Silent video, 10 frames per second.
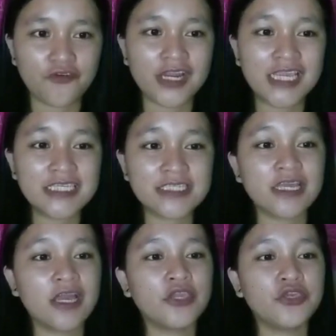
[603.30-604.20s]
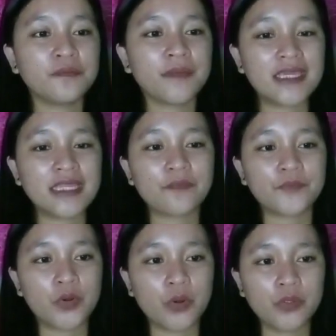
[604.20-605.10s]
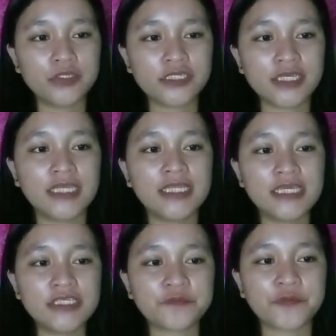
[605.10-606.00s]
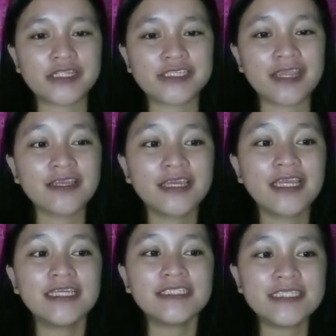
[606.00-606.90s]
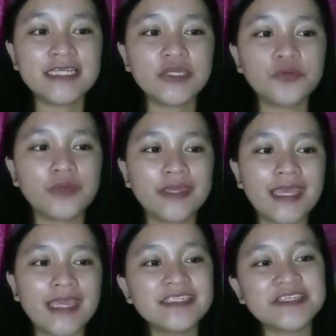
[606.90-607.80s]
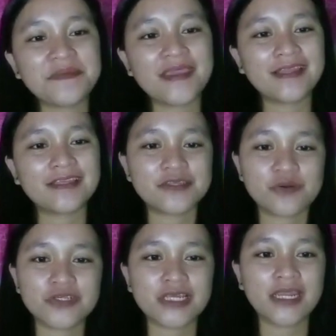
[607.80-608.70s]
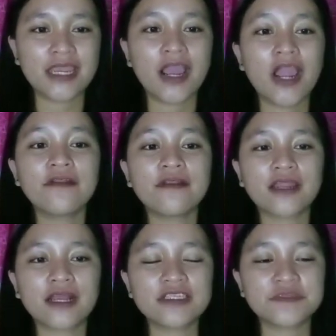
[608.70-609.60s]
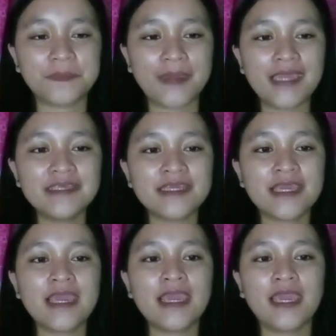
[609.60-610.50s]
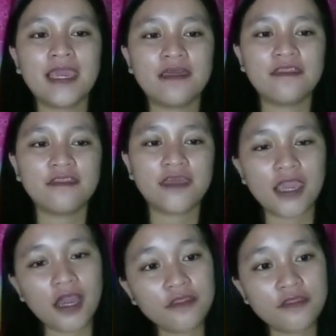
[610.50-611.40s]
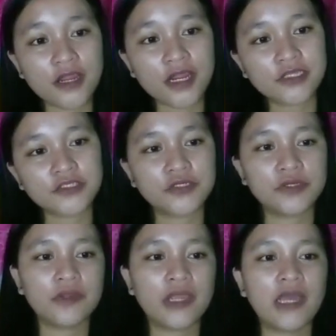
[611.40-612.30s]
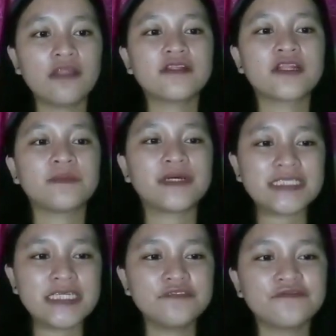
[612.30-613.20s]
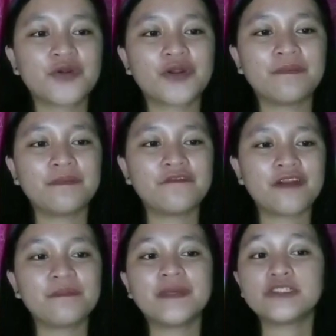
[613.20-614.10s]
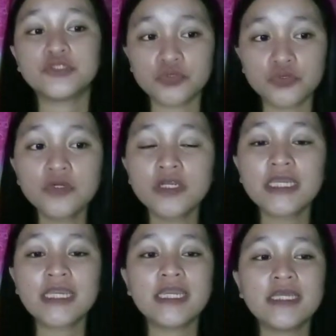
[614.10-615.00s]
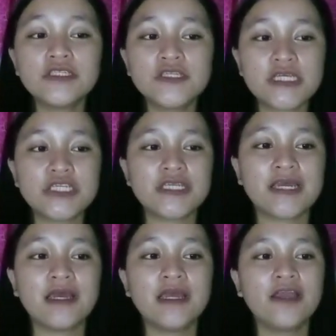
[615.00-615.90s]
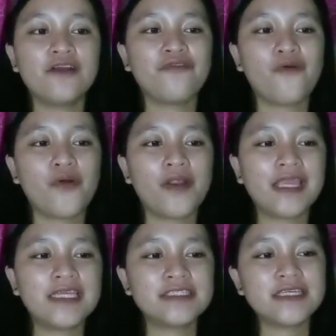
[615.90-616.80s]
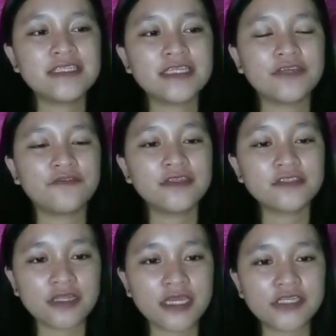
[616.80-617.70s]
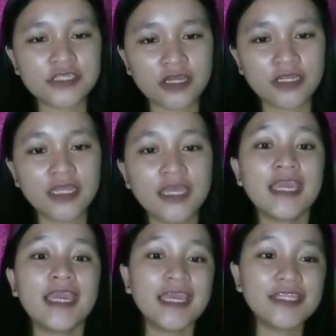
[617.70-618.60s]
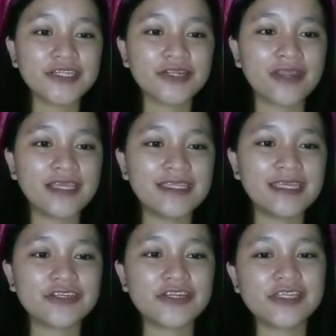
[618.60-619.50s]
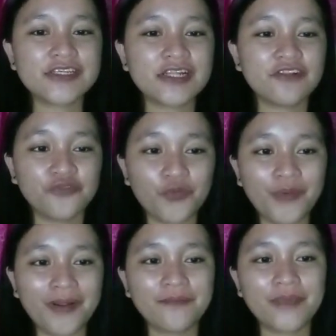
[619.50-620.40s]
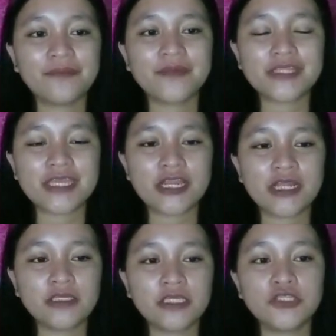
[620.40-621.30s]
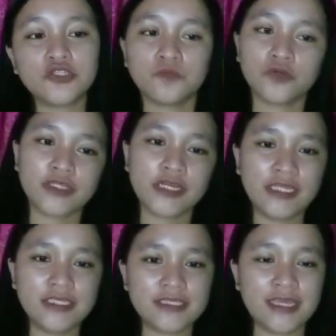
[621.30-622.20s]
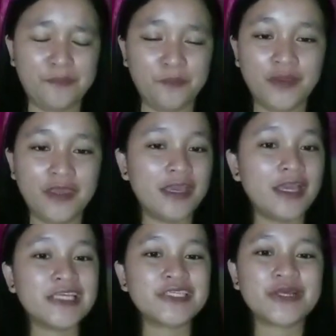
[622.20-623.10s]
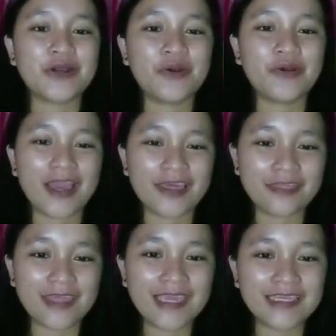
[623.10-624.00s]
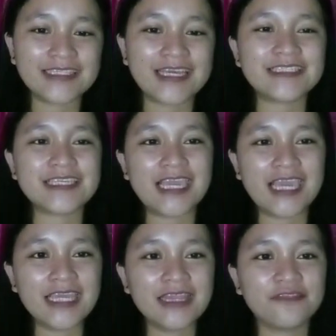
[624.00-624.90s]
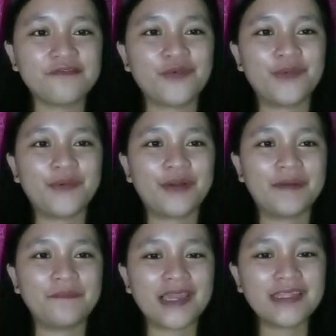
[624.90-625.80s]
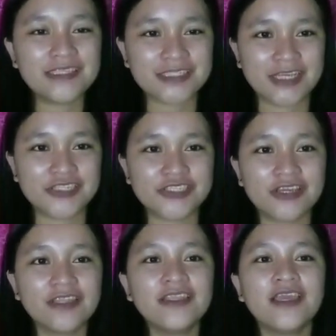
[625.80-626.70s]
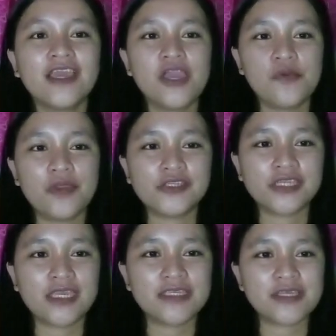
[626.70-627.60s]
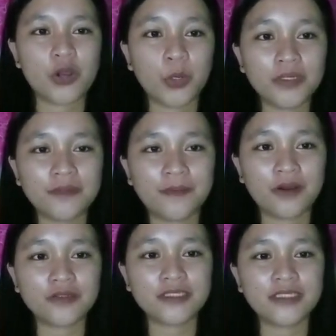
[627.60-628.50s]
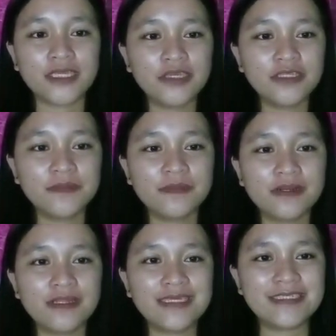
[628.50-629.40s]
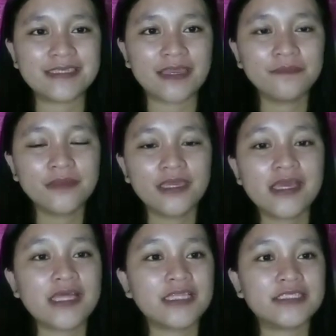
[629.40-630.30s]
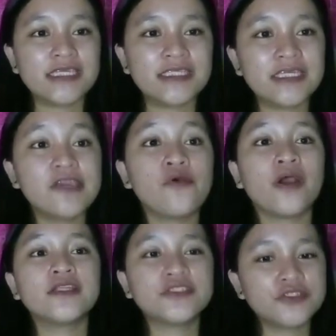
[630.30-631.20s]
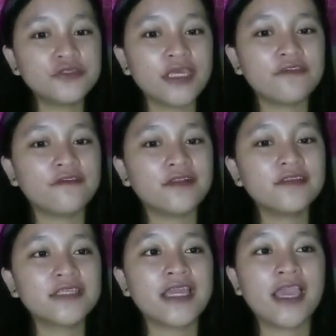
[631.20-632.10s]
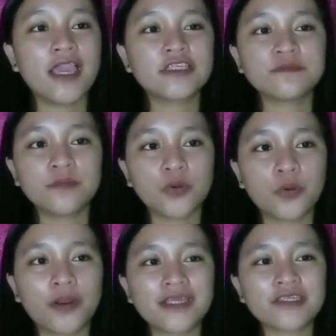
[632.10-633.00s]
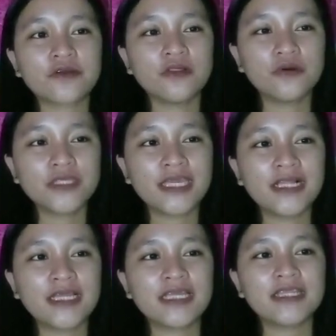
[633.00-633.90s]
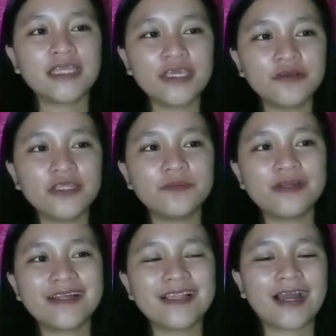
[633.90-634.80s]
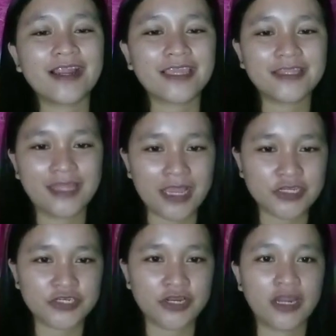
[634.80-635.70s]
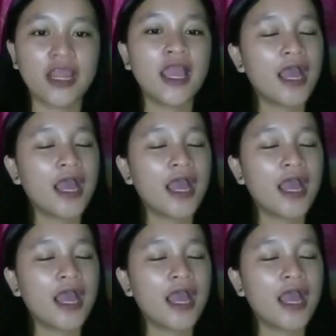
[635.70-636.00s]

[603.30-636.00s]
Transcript: for his unsubsuming approach in his project dealing with intimate and socially hierarchical space, and the other to Andra Matin from Bandung, Indonesia, for his sensitive installation integrating traditional form and material into modernism. So I think that's it for my discussion, which is all about the neoliberalism. The city who had two navels explores colonial and neoliberal architecture.